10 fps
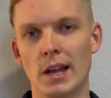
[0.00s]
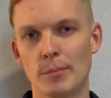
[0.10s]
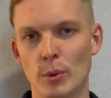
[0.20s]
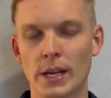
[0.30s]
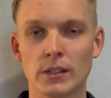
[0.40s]
and
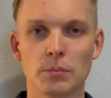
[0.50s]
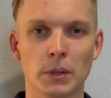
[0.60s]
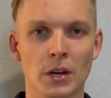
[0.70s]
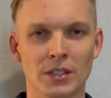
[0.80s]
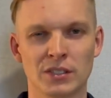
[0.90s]
brands,
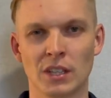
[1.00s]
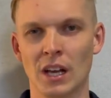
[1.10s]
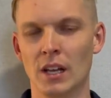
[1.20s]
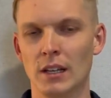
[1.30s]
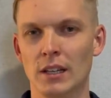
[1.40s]
because
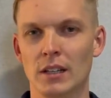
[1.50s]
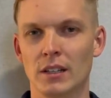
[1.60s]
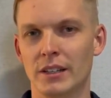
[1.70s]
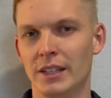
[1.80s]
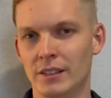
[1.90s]

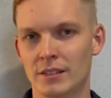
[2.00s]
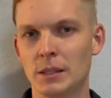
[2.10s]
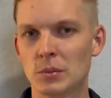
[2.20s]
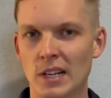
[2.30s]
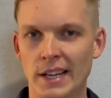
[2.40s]
it
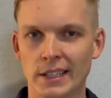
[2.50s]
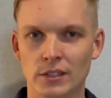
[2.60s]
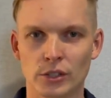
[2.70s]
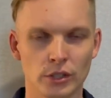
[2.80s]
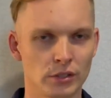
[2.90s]
seems like
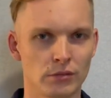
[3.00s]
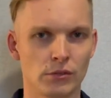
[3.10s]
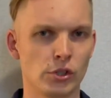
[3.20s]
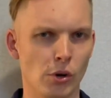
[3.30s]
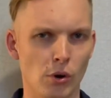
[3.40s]
it's just
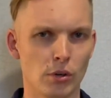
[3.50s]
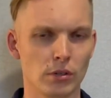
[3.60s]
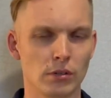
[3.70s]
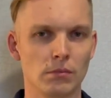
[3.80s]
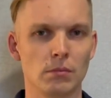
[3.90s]
chalk
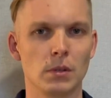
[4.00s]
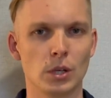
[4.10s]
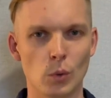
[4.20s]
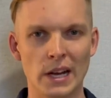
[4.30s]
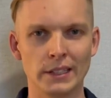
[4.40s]

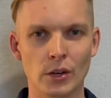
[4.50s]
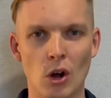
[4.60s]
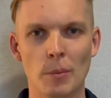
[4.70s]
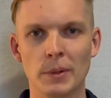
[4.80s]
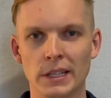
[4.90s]
grinded
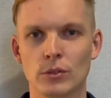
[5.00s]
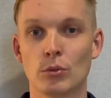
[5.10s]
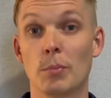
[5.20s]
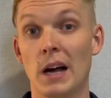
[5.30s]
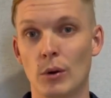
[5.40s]
up
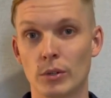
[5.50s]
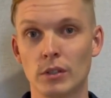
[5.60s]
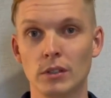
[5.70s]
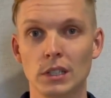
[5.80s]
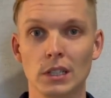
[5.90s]
into
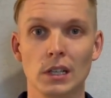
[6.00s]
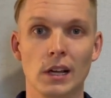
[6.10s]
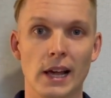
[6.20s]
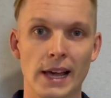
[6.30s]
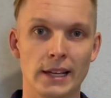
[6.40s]
powder,
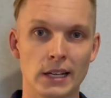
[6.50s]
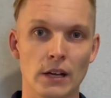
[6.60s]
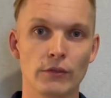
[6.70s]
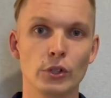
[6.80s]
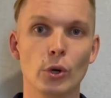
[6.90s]
and
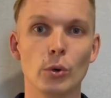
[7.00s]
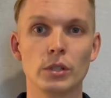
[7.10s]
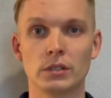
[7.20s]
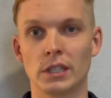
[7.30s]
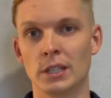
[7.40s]
I've
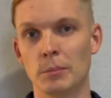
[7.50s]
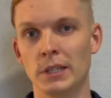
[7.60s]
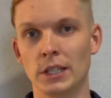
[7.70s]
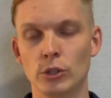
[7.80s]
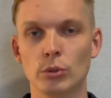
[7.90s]
noticed it
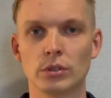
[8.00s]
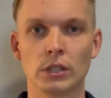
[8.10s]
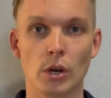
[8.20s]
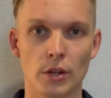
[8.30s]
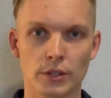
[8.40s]
being used
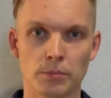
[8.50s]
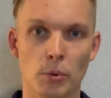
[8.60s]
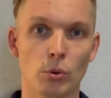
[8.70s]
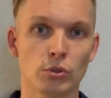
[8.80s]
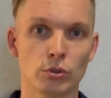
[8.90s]
in other
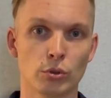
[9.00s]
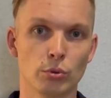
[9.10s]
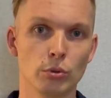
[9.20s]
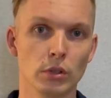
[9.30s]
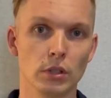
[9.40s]
sports
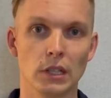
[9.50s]
too,